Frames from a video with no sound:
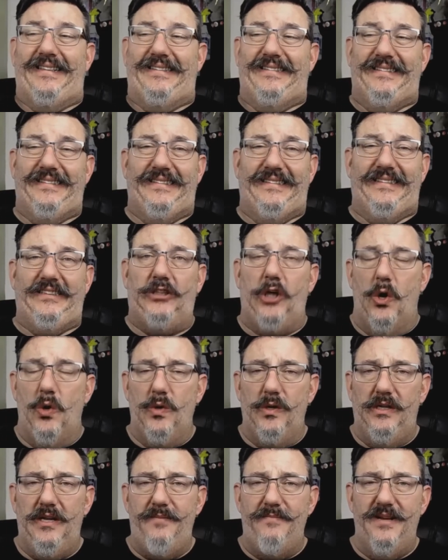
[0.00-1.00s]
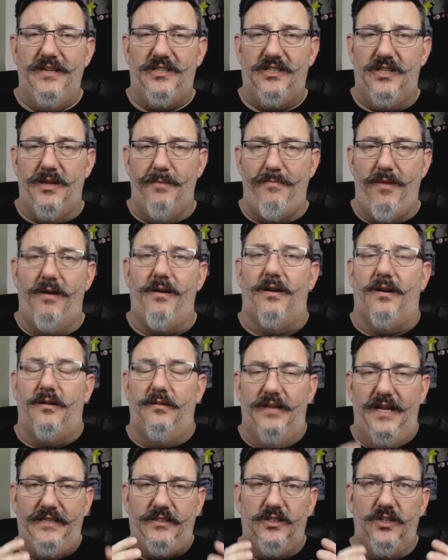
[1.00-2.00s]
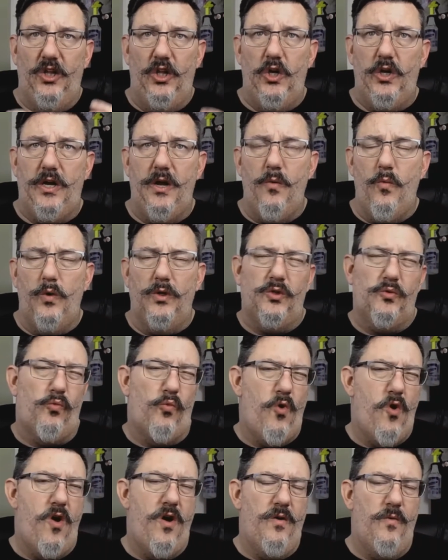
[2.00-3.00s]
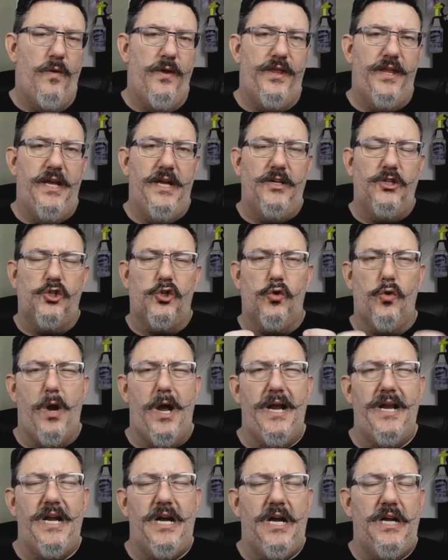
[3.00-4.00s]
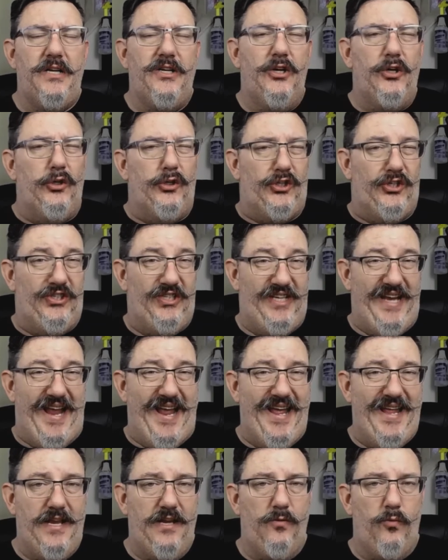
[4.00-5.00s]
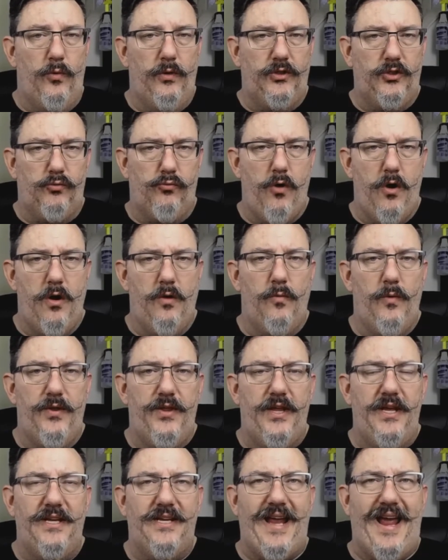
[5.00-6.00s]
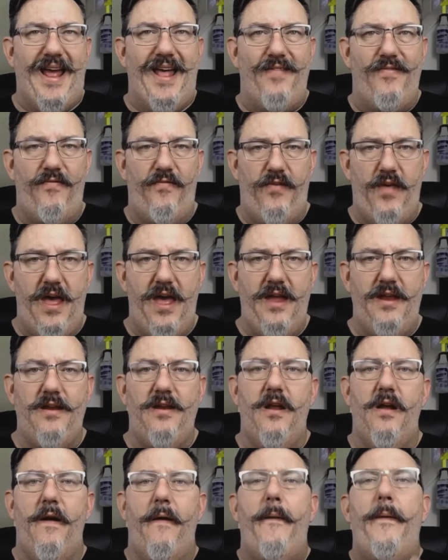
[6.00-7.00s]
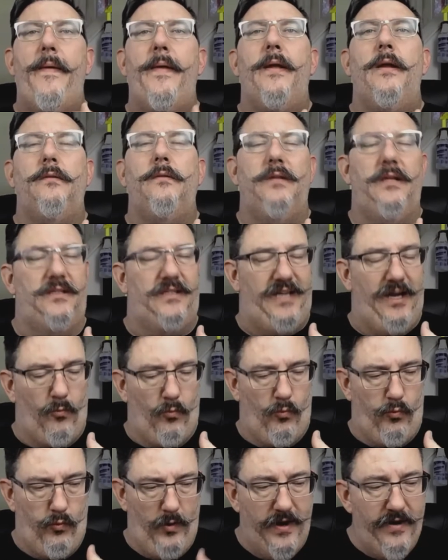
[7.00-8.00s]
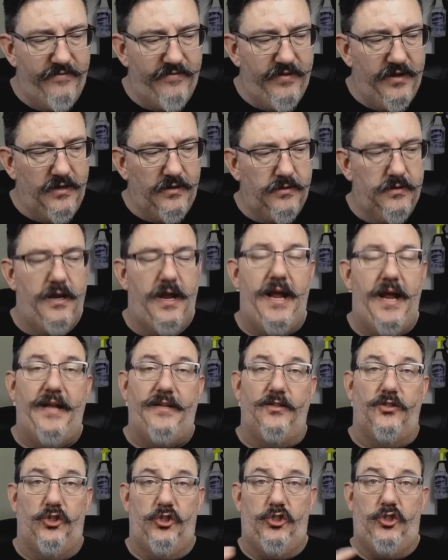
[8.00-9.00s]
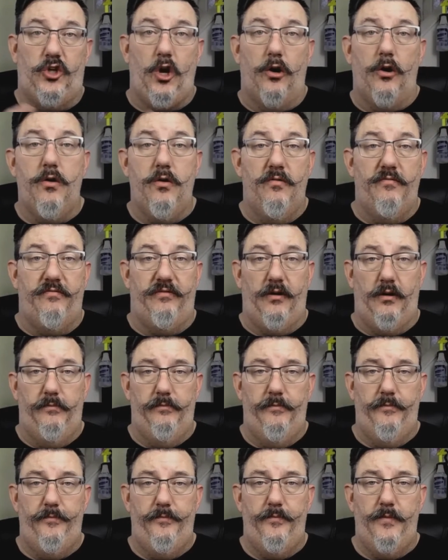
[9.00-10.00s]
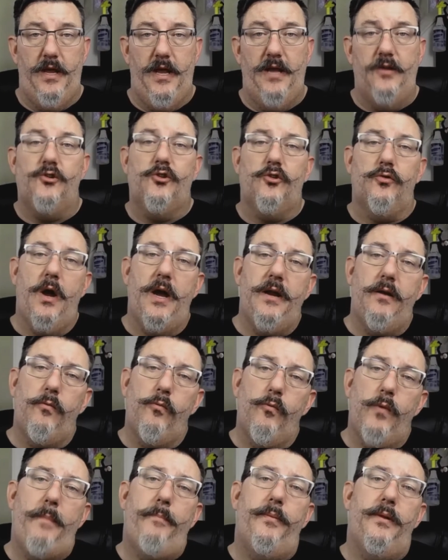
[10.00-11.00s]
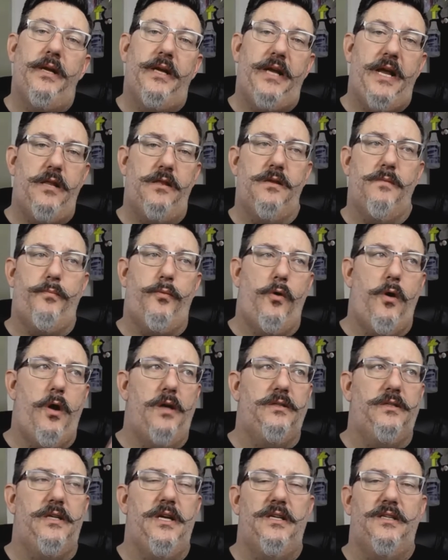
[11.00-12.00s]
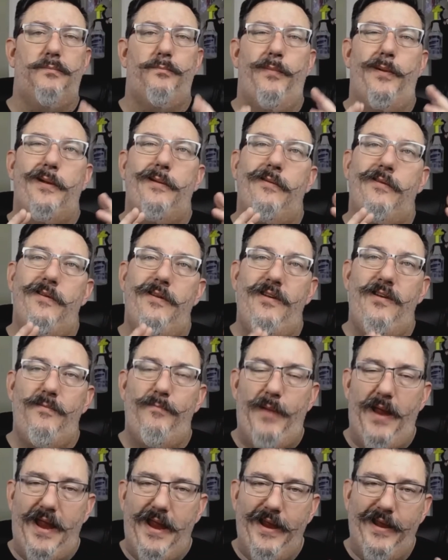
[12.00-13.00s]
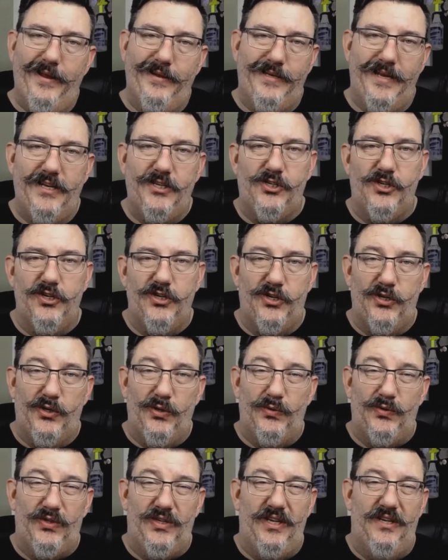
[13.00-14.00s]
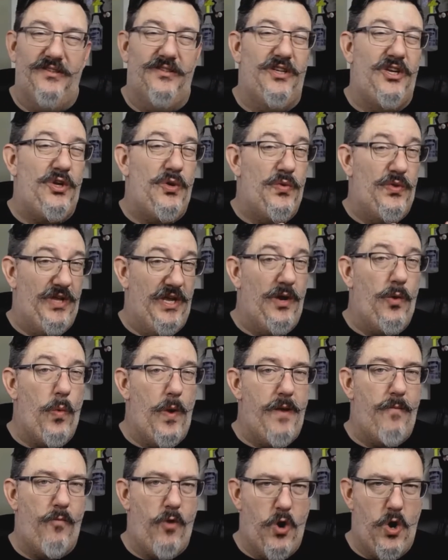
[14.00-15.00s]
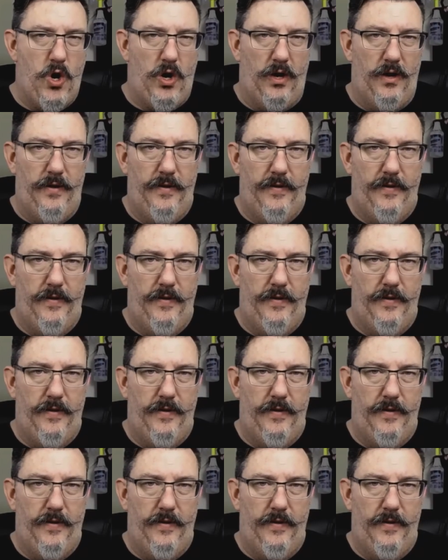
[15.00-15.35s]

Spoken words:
ooh, totally missed the mark. Let's look at what's wrong with it, try to understand what's wrong with it, and then let's get rid of it and start over. And try to replicate the process, but paying attention to those things that you think went wrong.